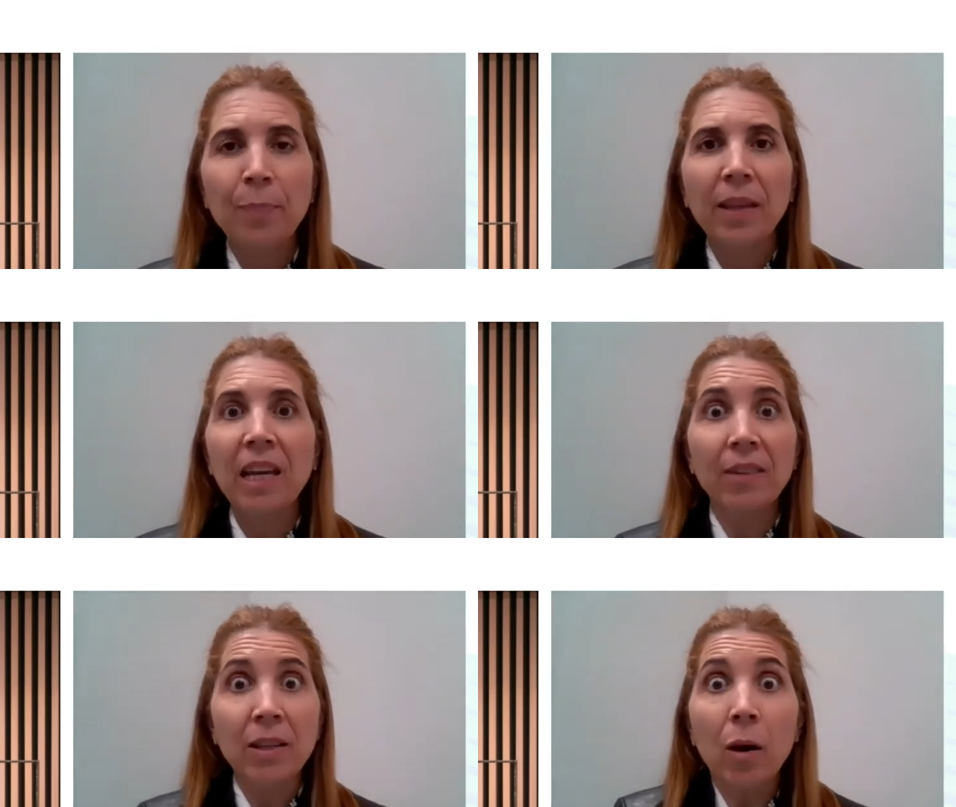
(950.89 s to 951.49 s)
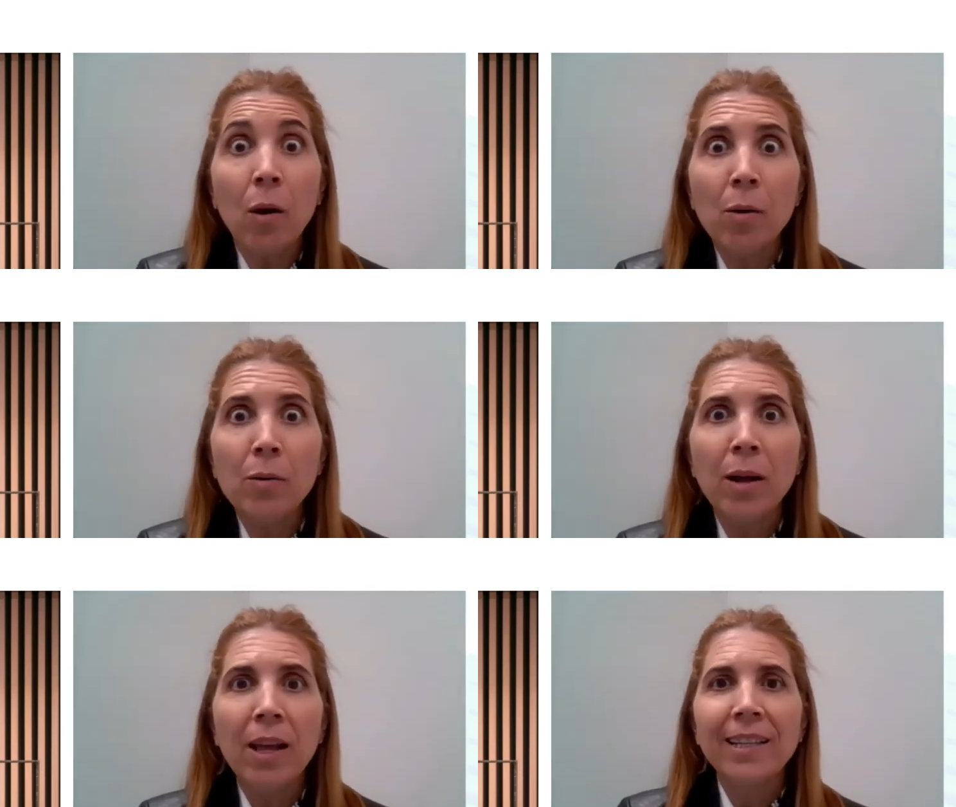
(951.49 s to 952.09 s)
even
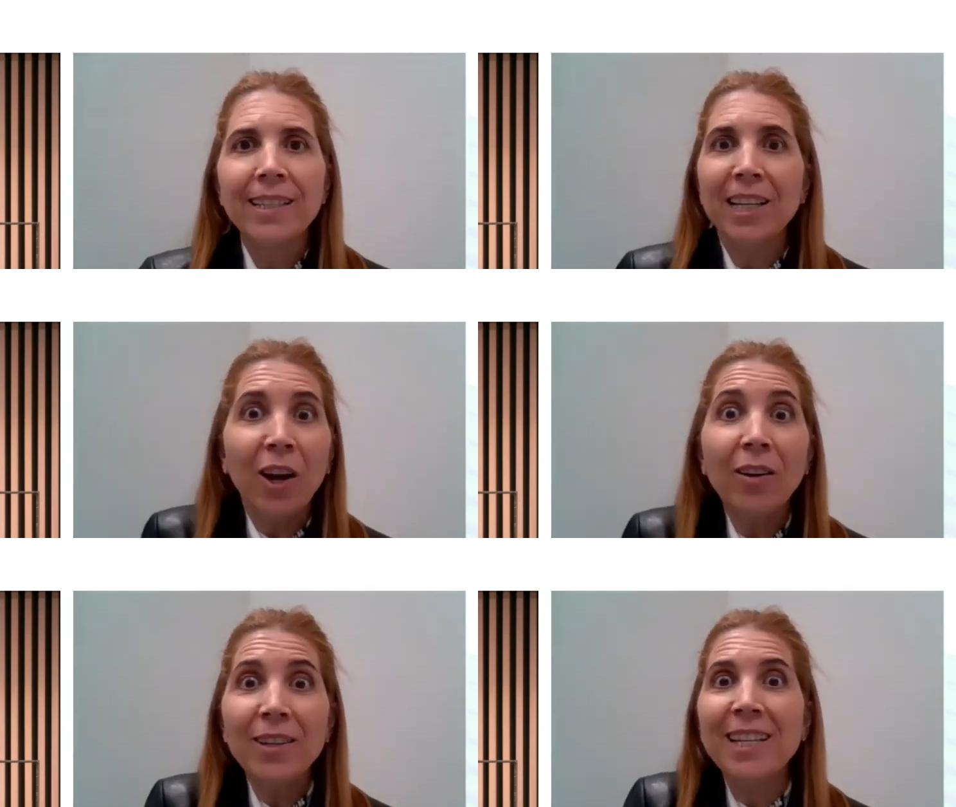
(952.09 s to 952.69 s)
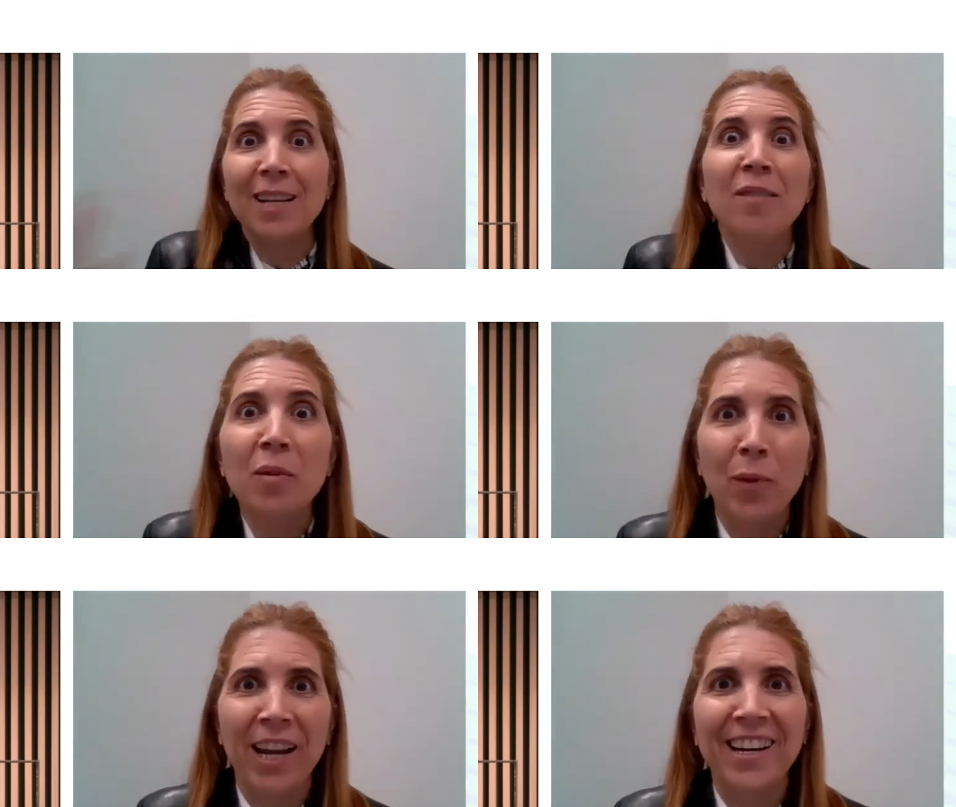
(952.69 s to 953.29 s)
though technology is
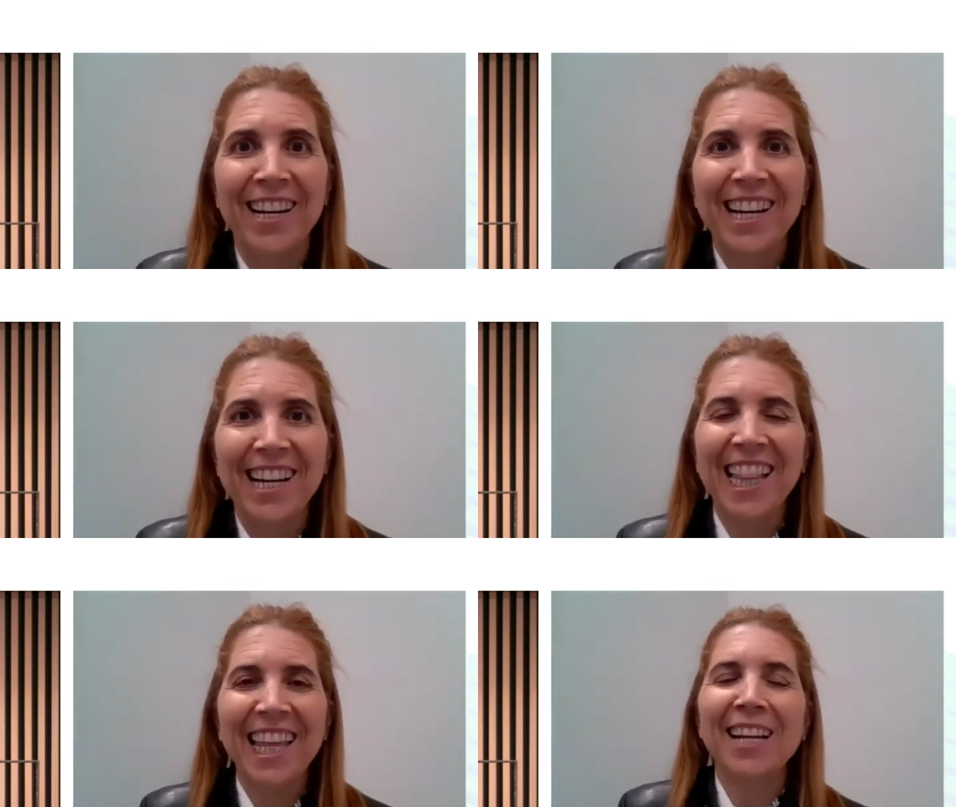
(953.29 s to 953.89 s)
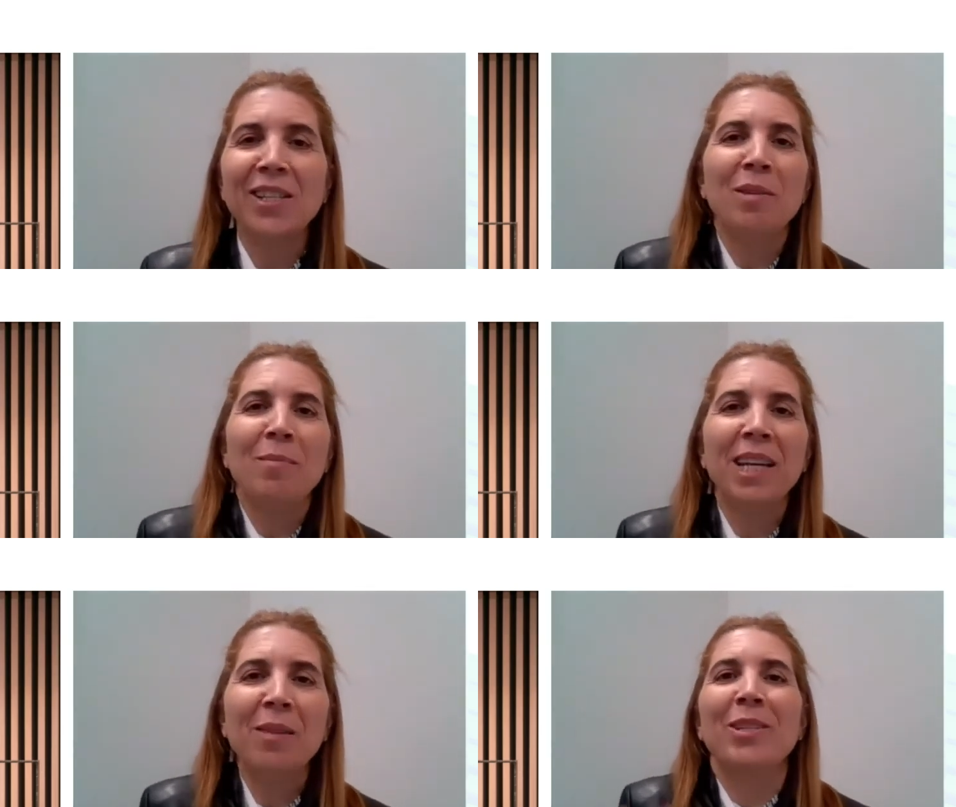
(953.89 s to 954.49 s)
everywhere, and there are so
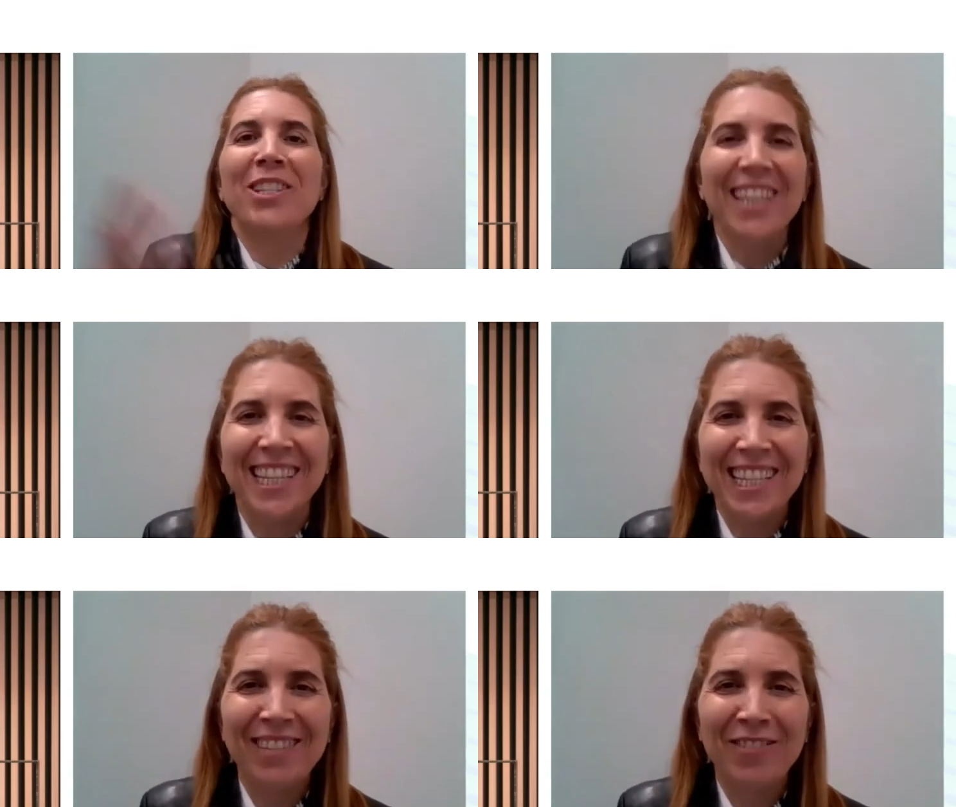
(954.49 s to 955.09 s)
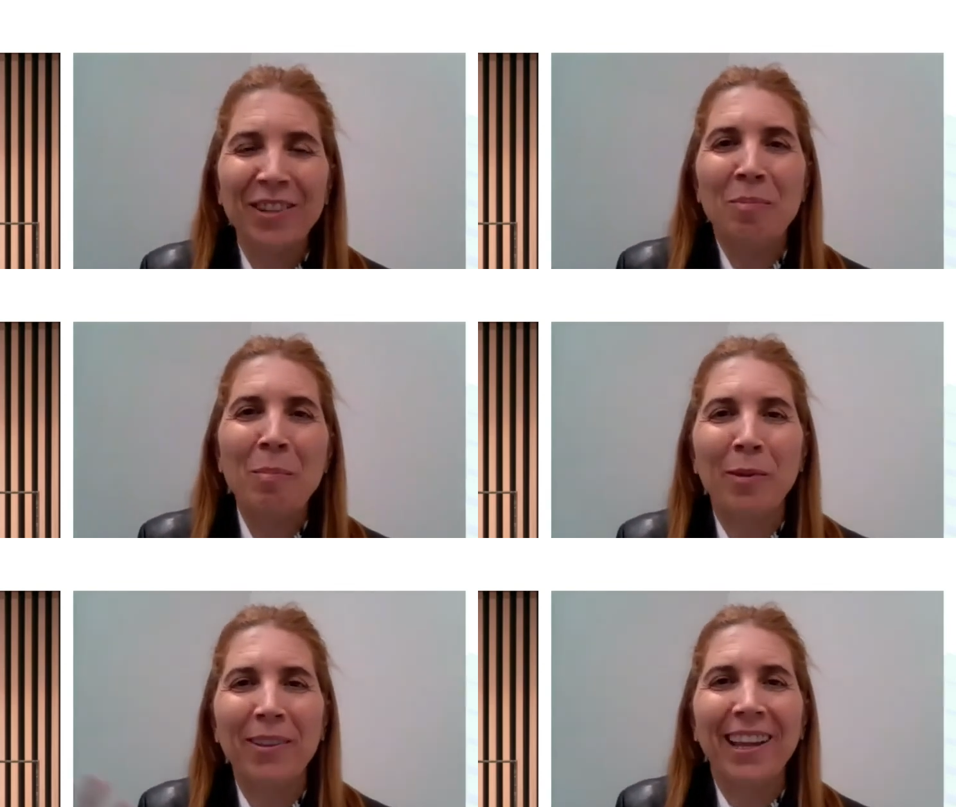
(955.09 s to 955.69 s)
many opportunities for the
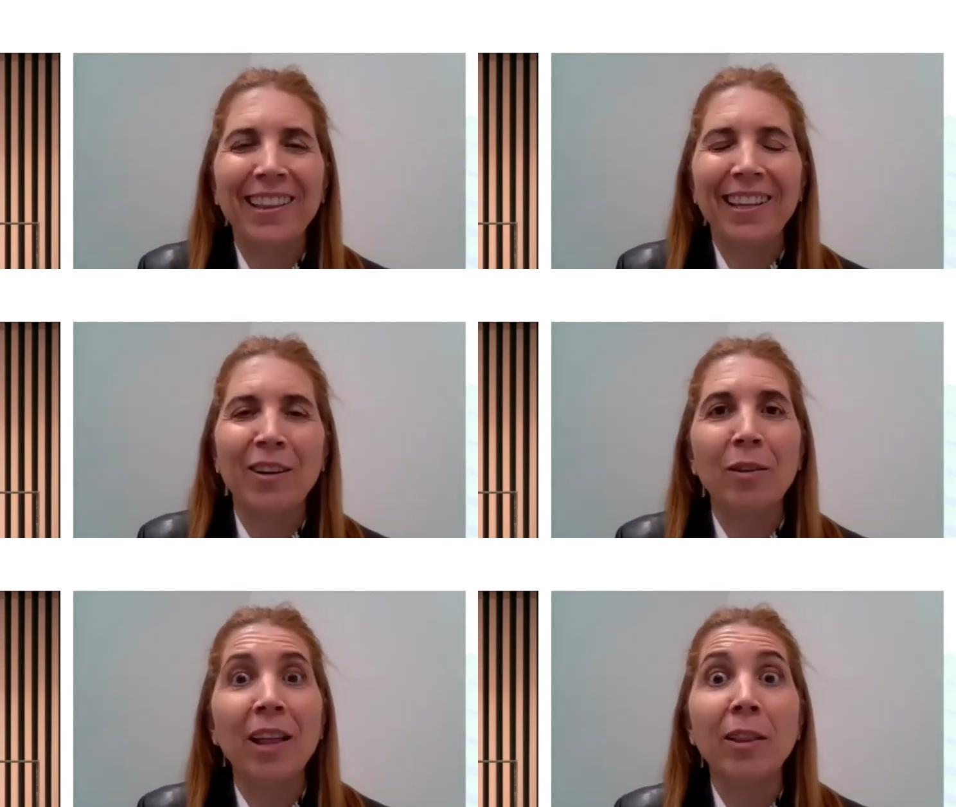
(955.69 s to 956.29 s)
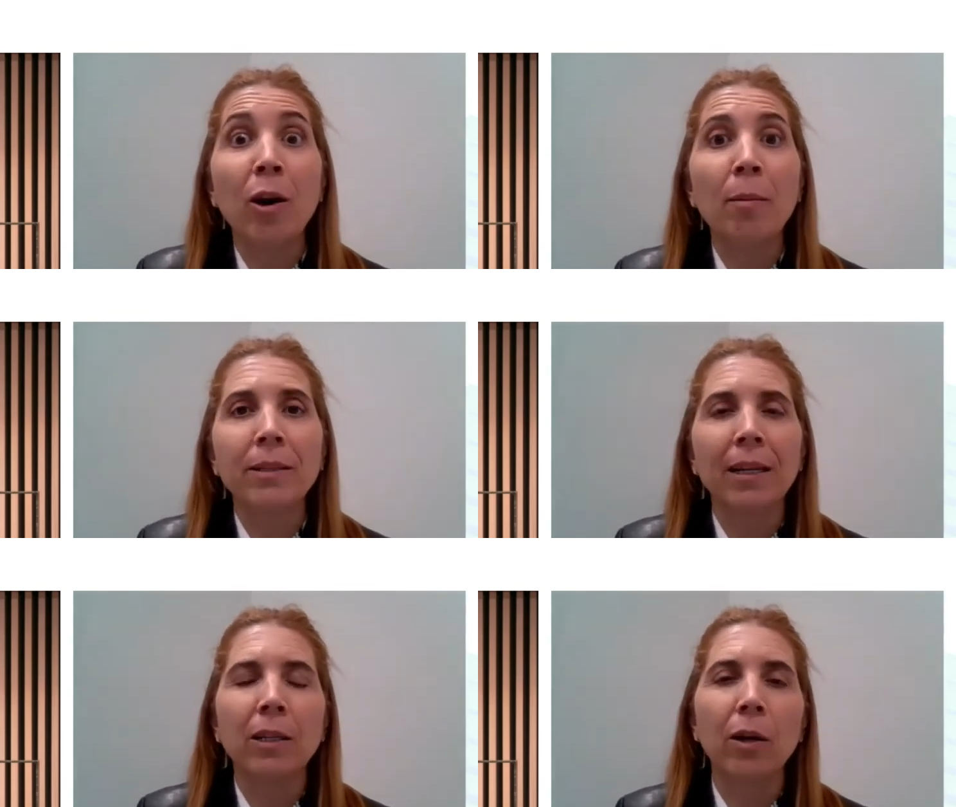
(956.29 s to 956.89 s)
people that know
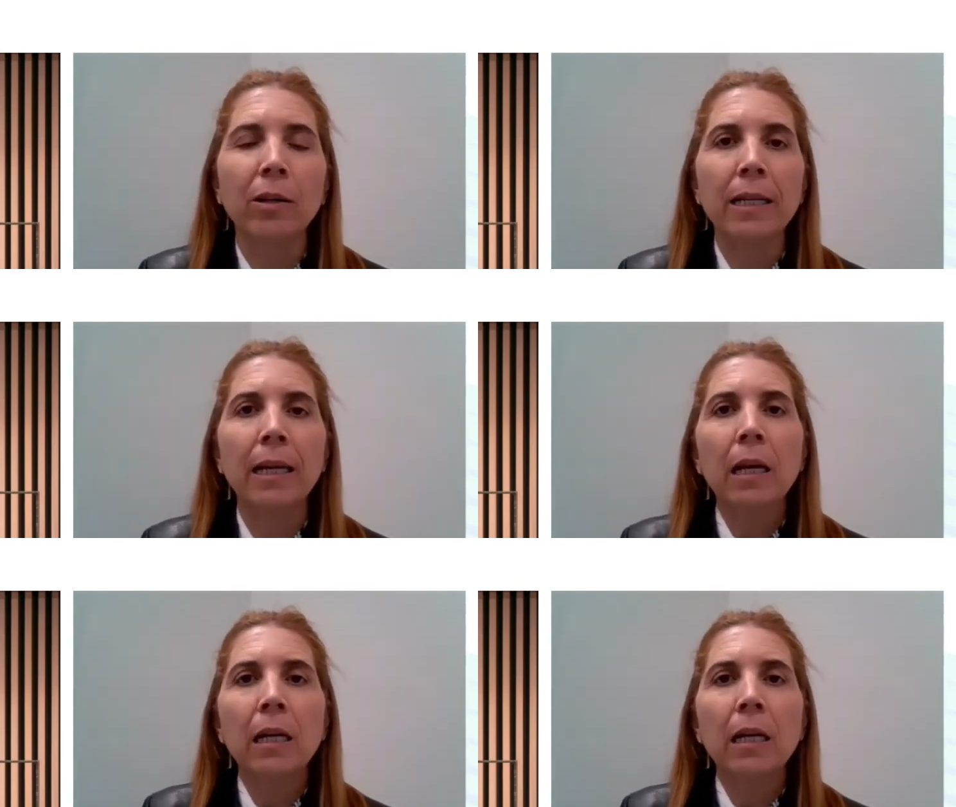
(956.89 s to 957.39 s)
about technology.